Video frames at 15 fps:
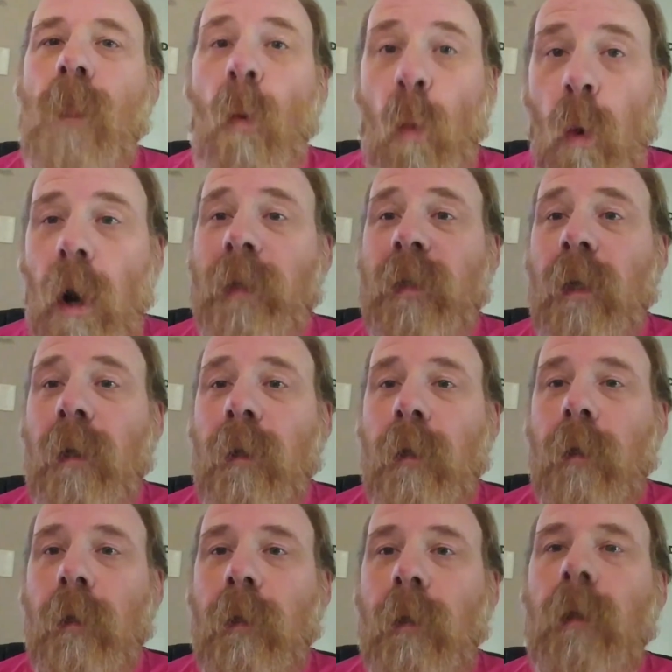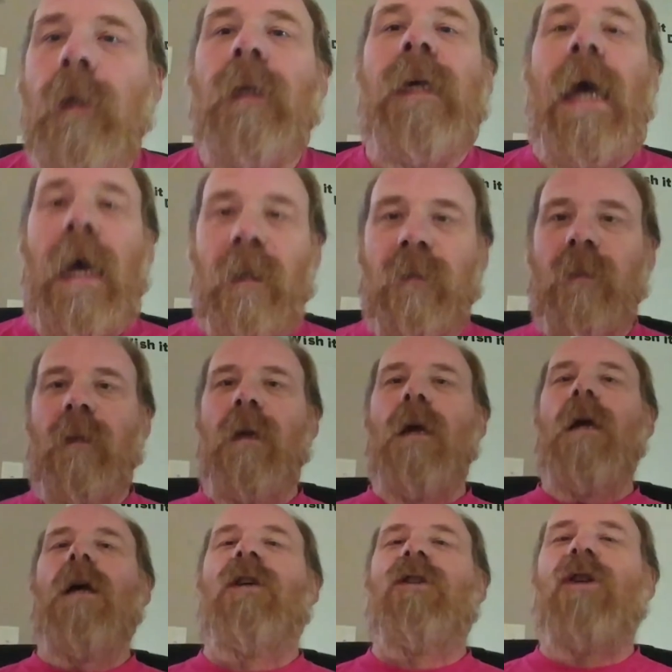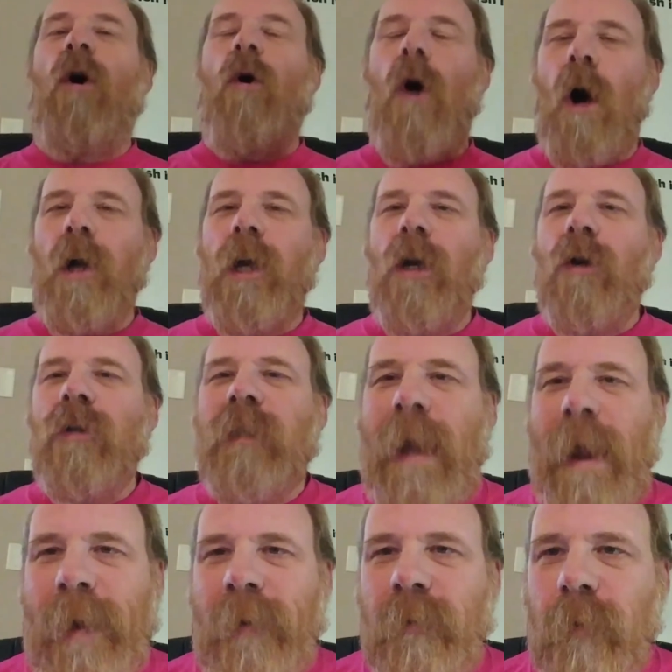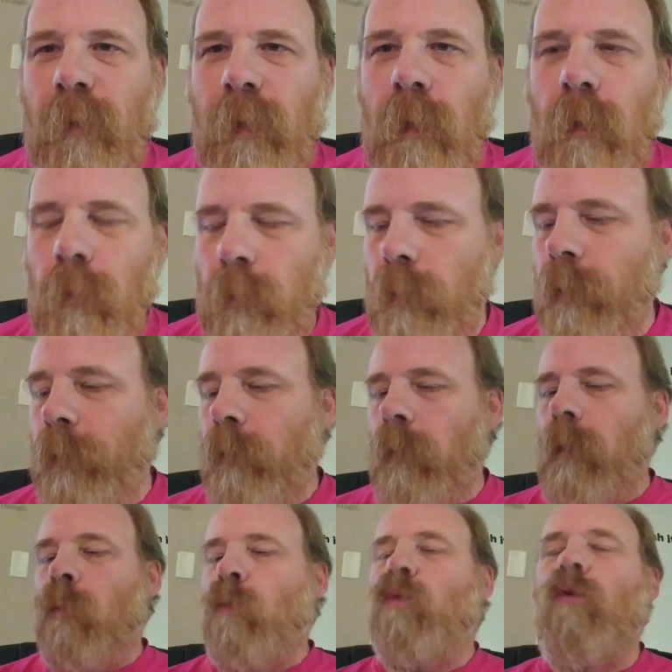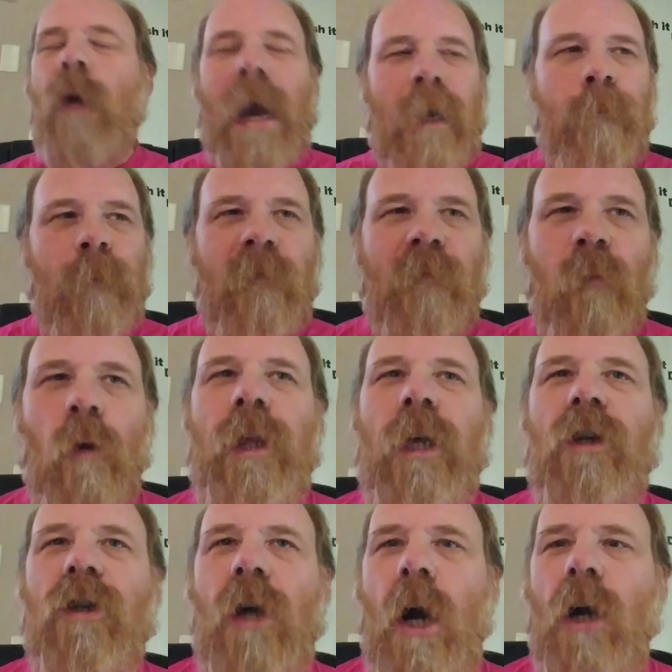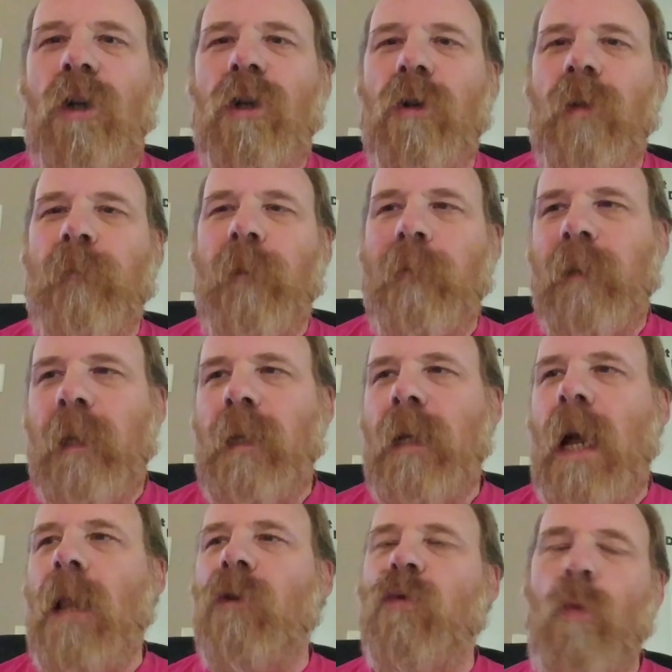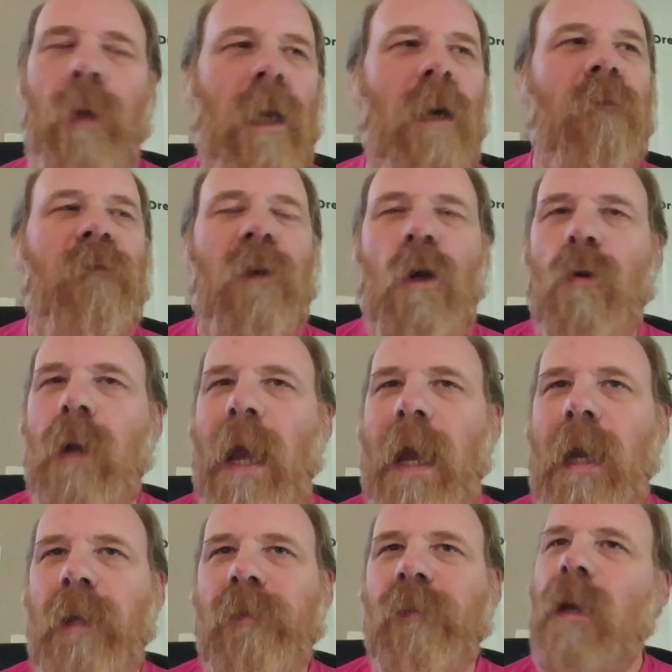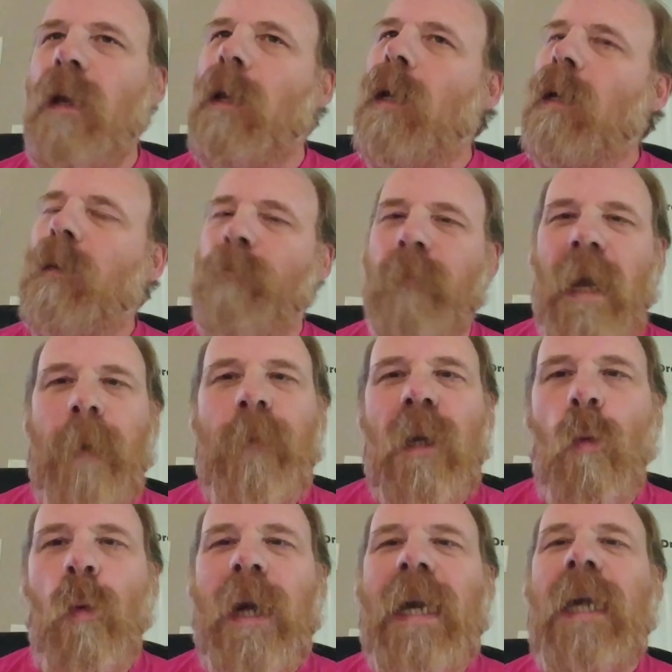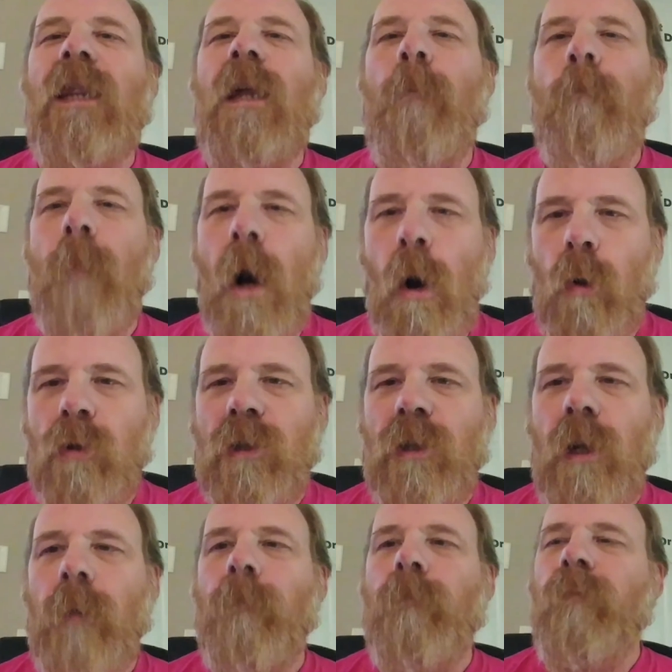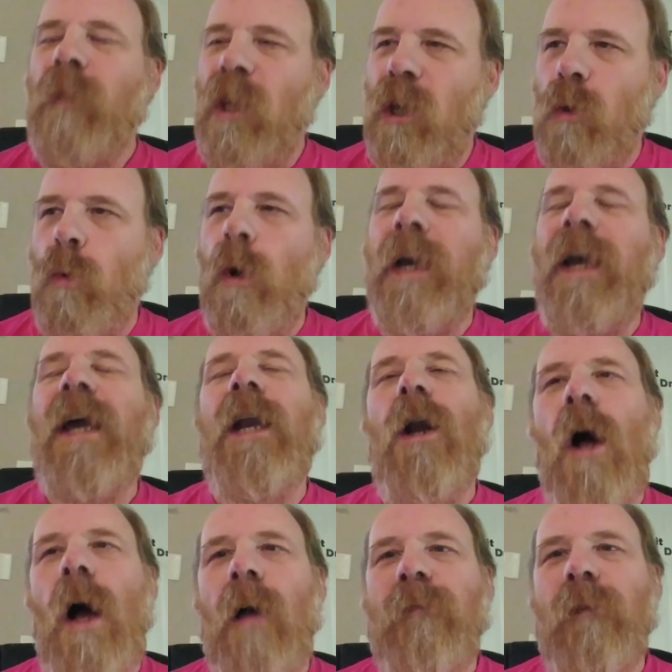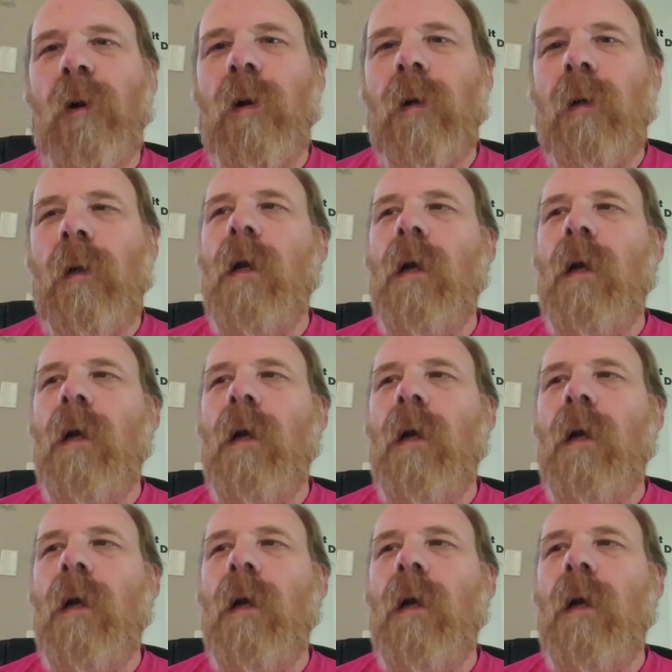What? Yes. So all you do is cancel it right before they charge you the $15. Within a few days, maybe a week at the most, you will get an offer